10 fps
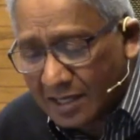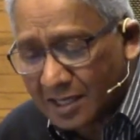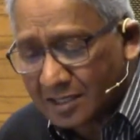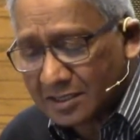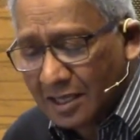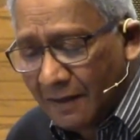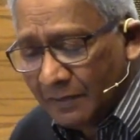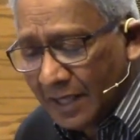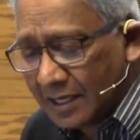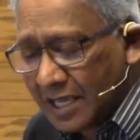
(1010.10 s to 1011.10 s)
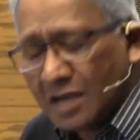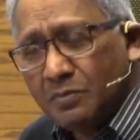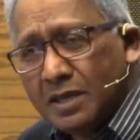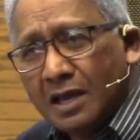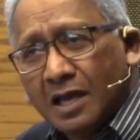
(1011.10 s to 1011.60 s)
at us and can
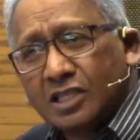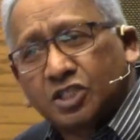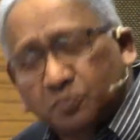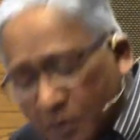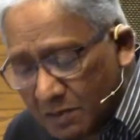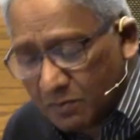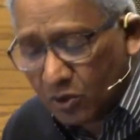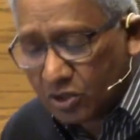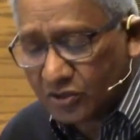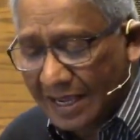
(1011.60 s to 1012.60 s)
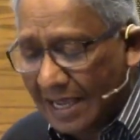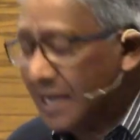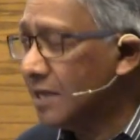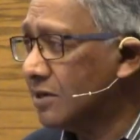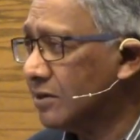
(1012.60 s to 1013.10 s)
be a springboard to
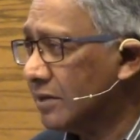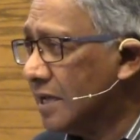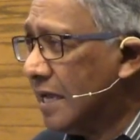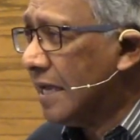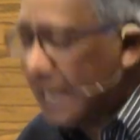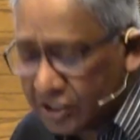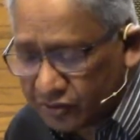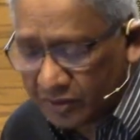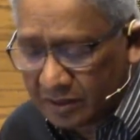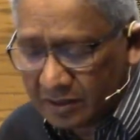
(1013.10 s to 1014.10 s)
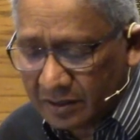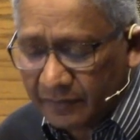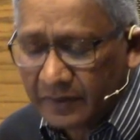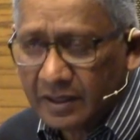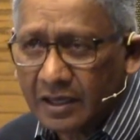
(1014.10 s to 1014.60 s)
anger, hatred,
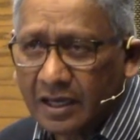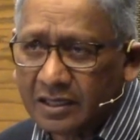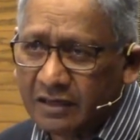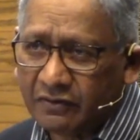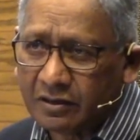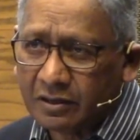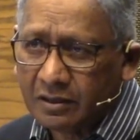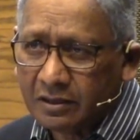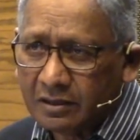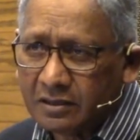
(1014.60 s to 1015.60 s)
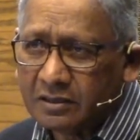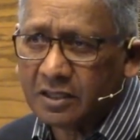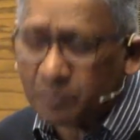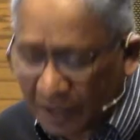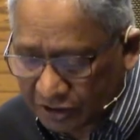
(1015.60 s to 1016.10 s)
and even
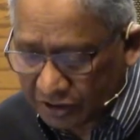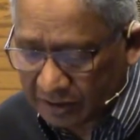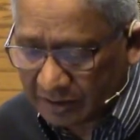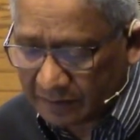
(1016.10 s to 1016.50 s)
depression.